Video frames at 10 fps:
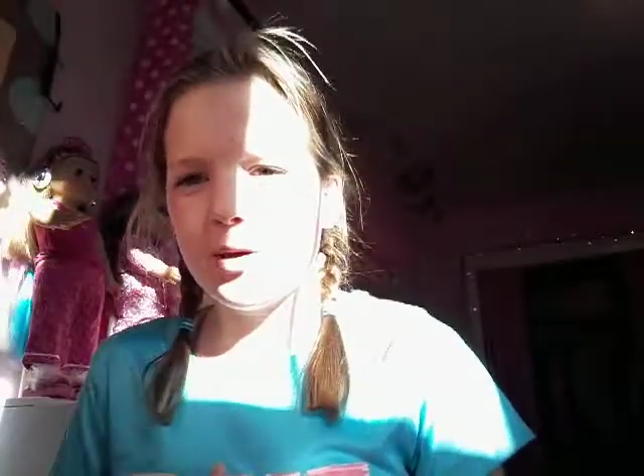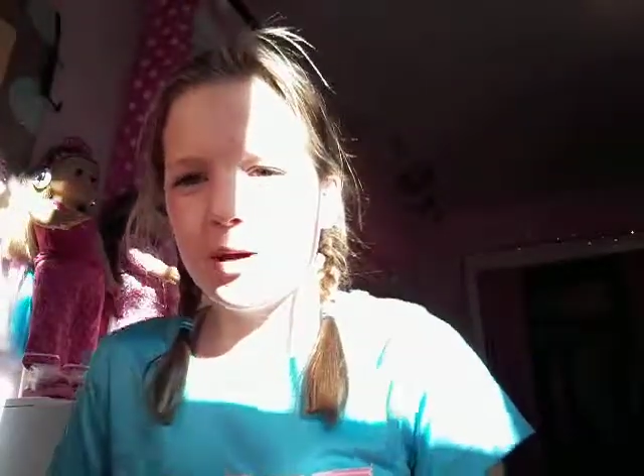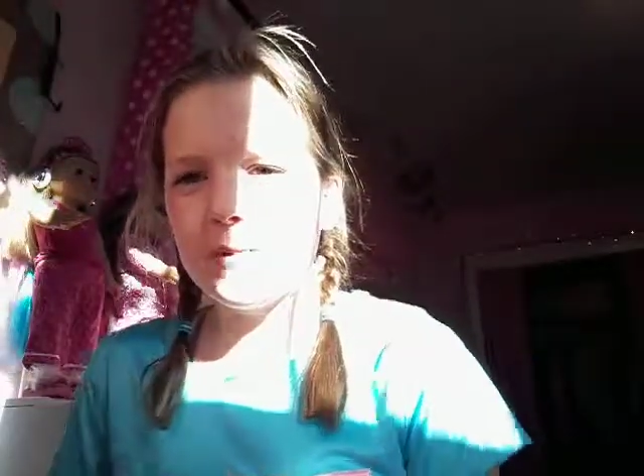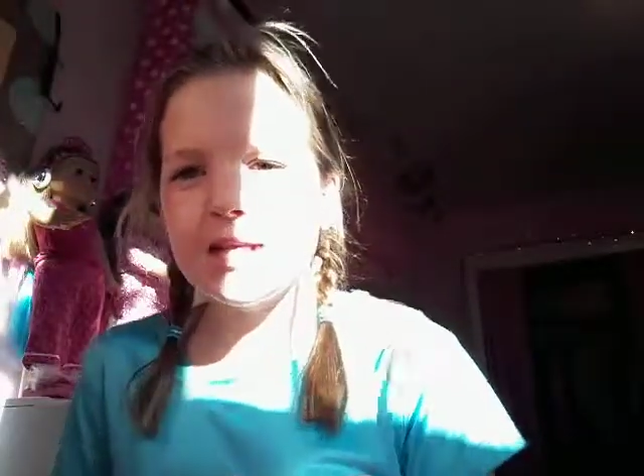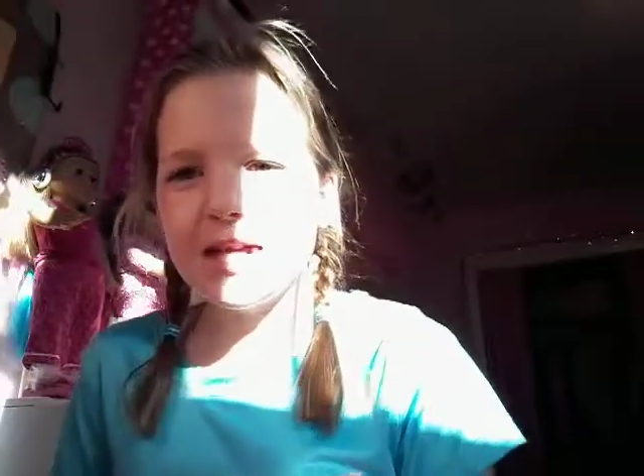
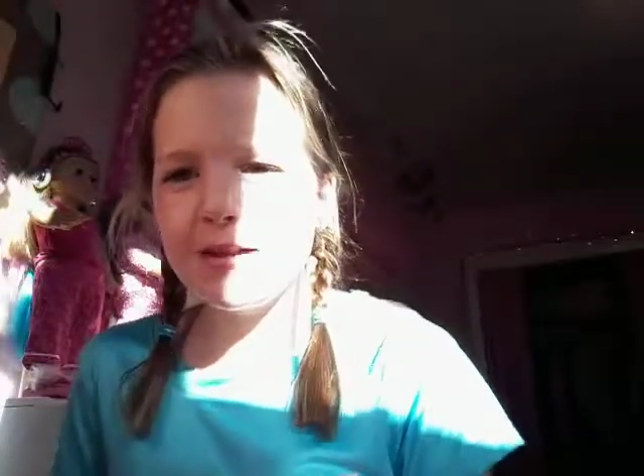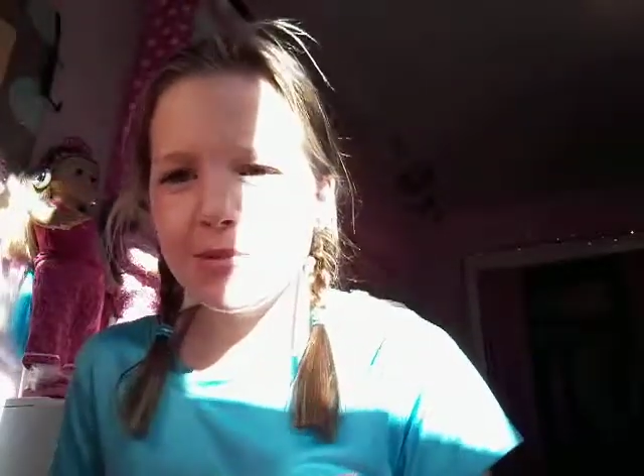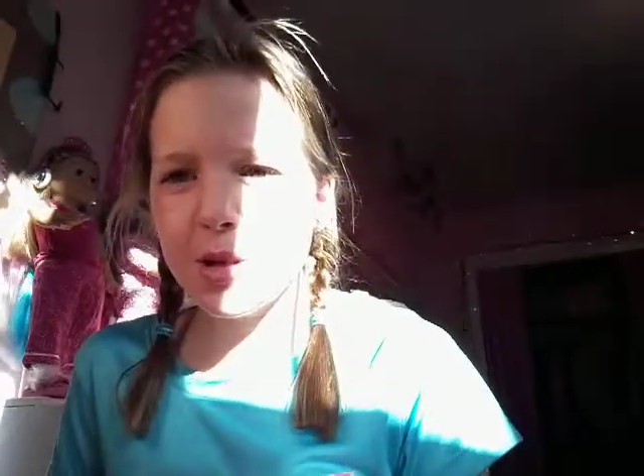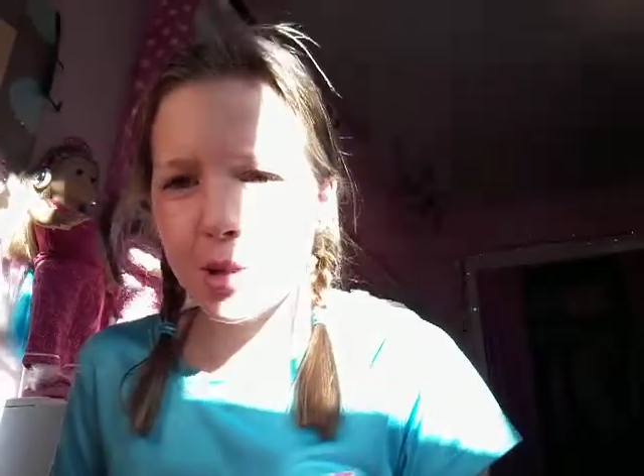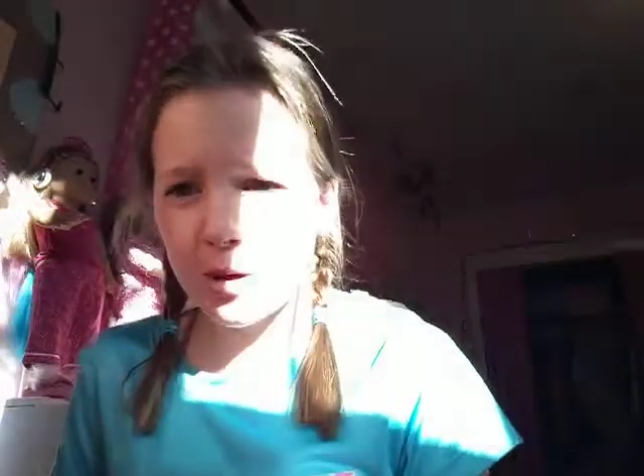Comment down
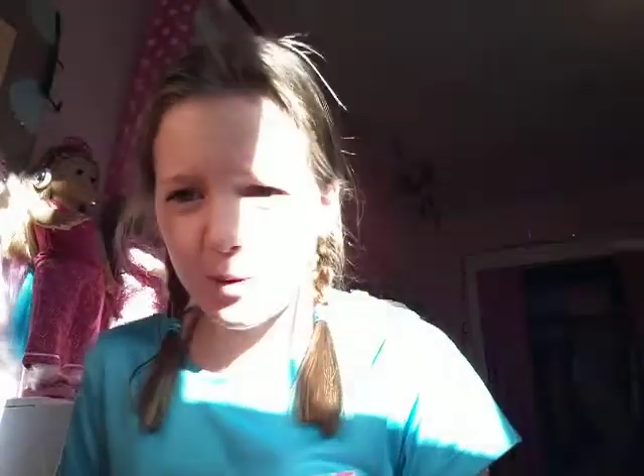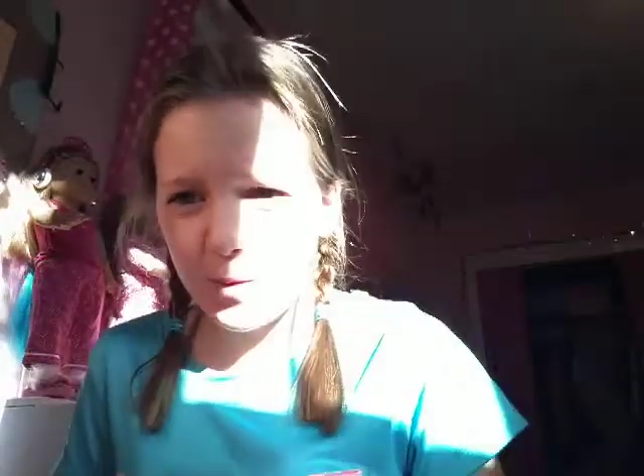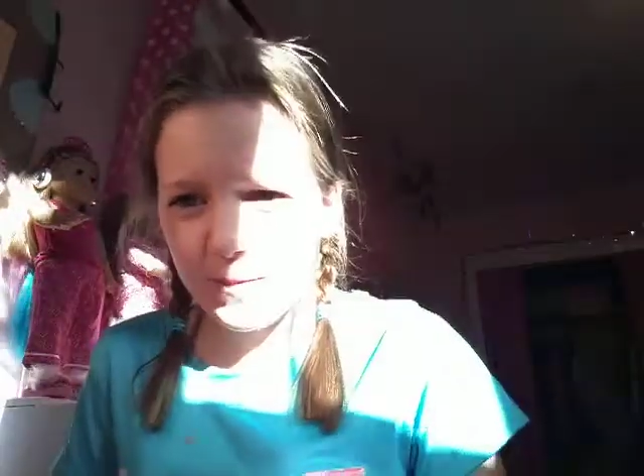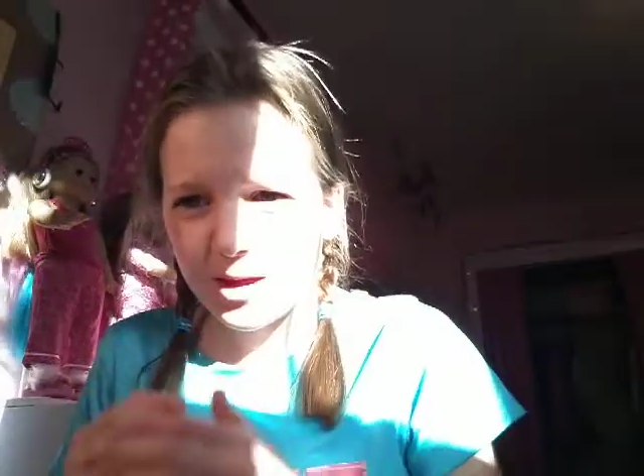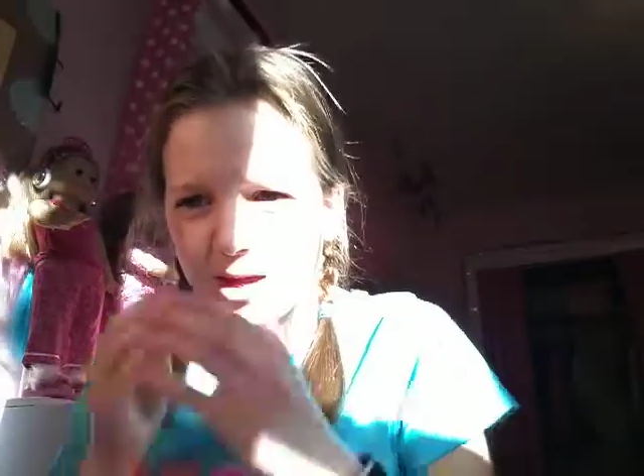
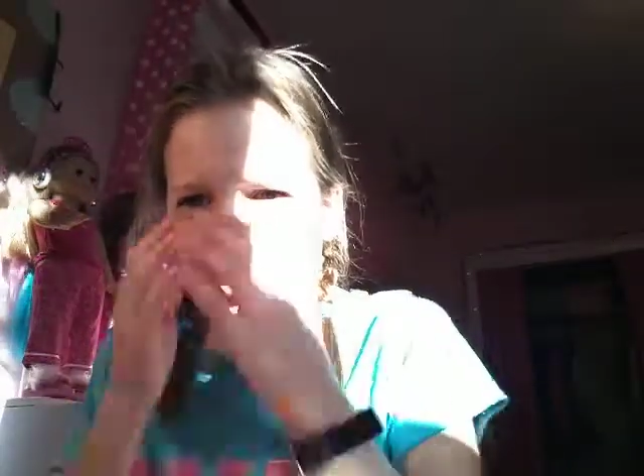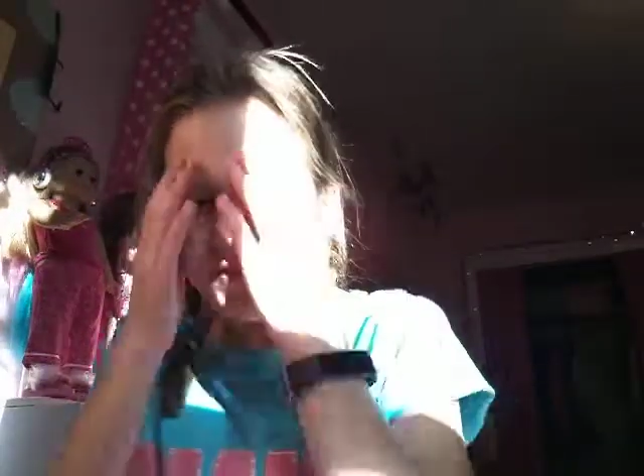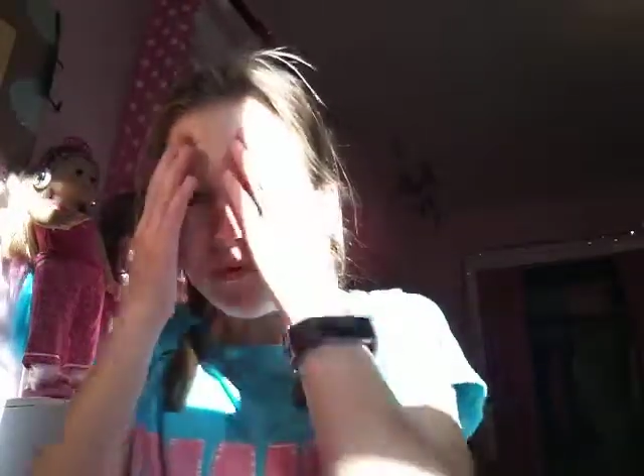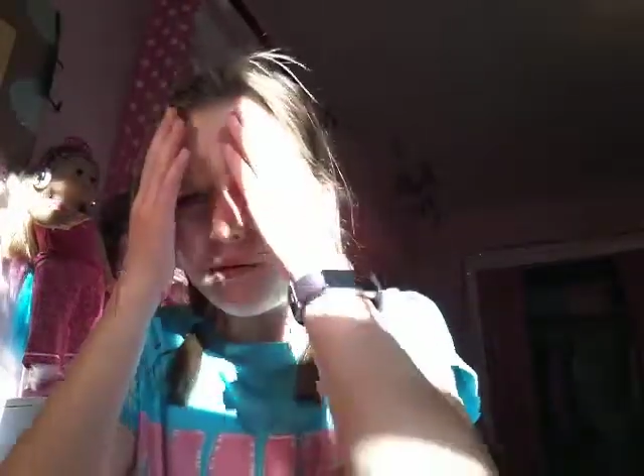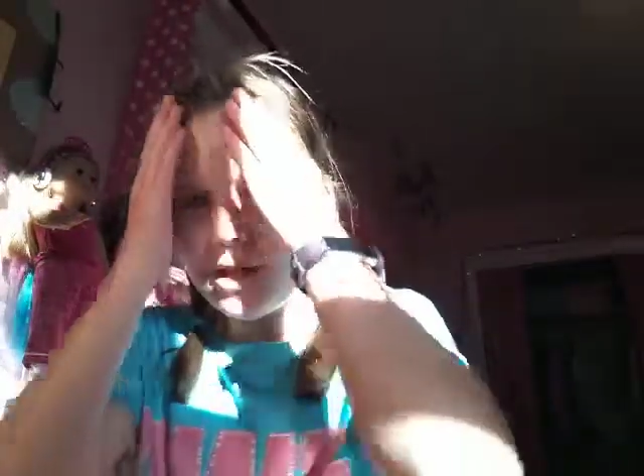below
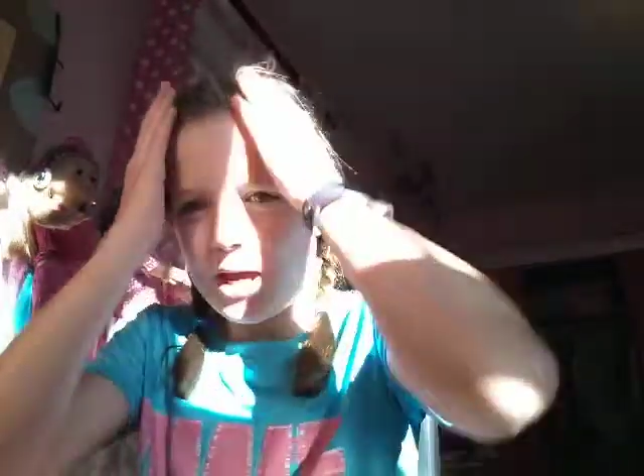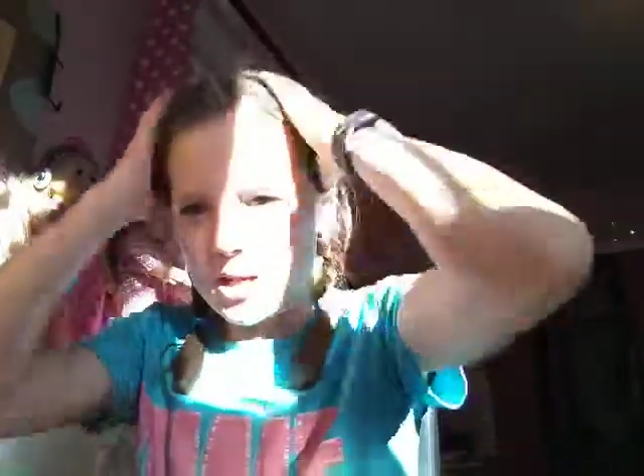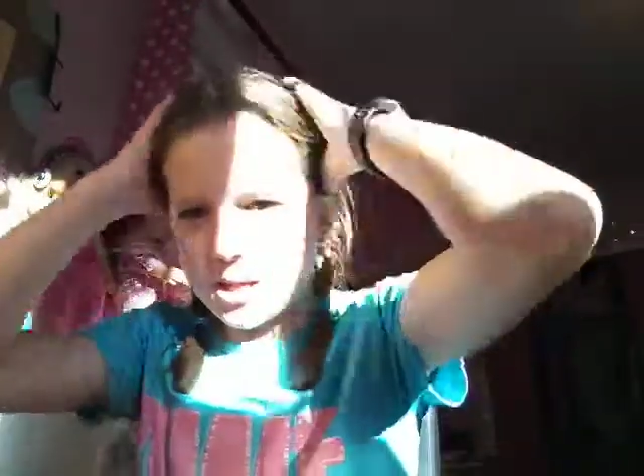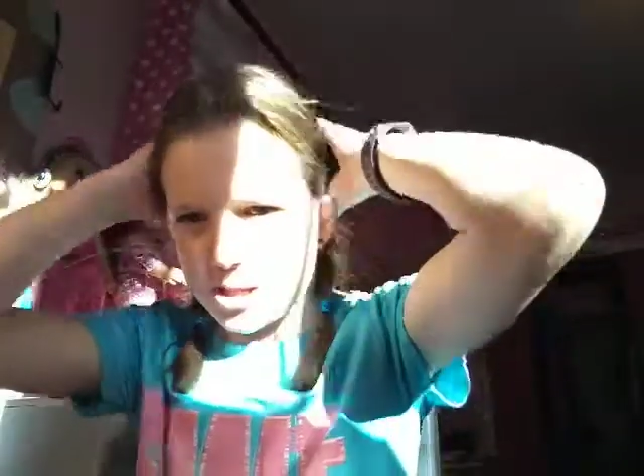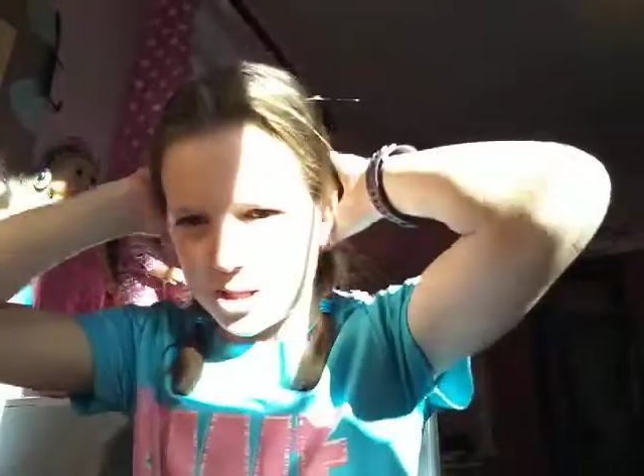if you would
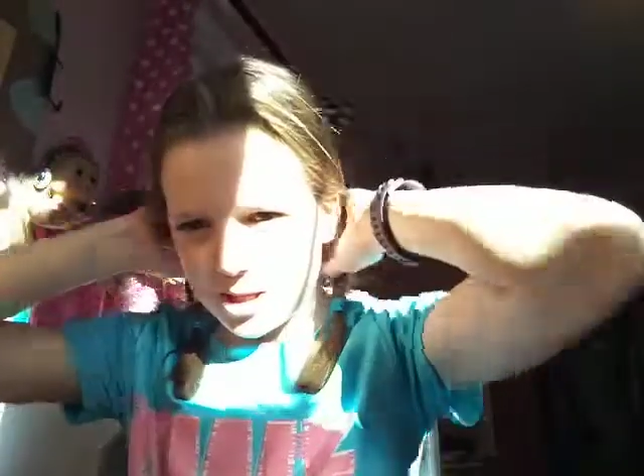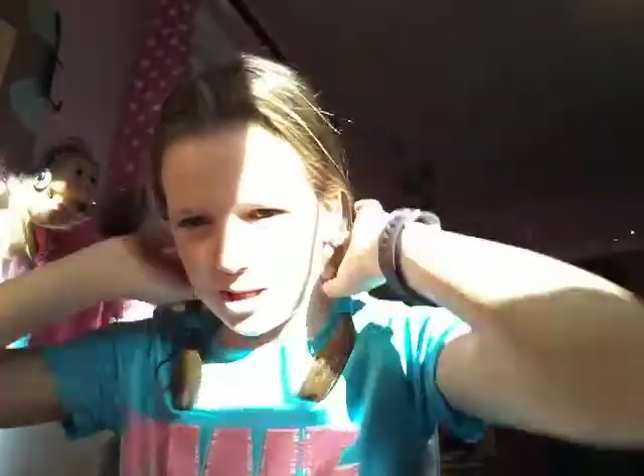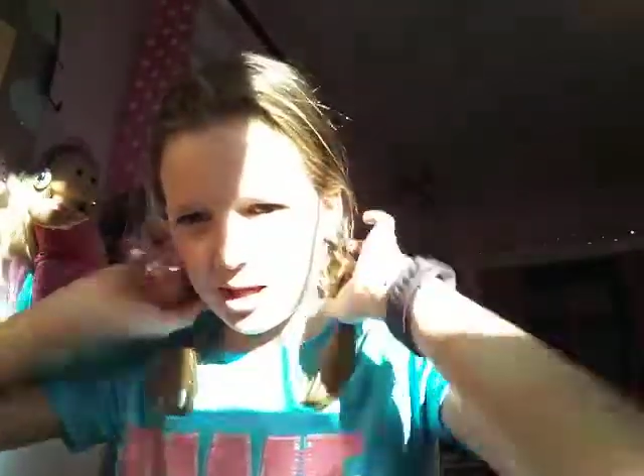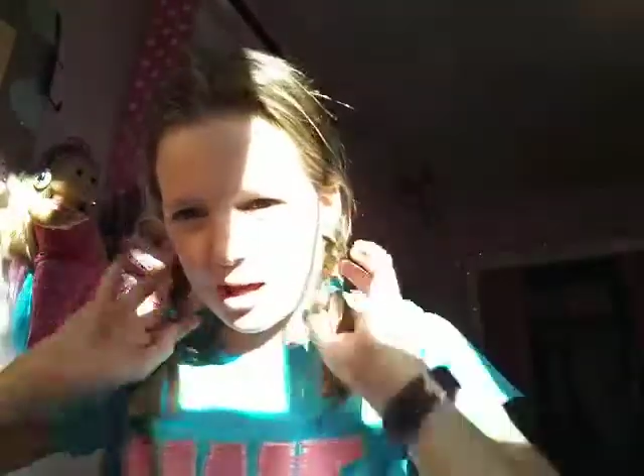like to see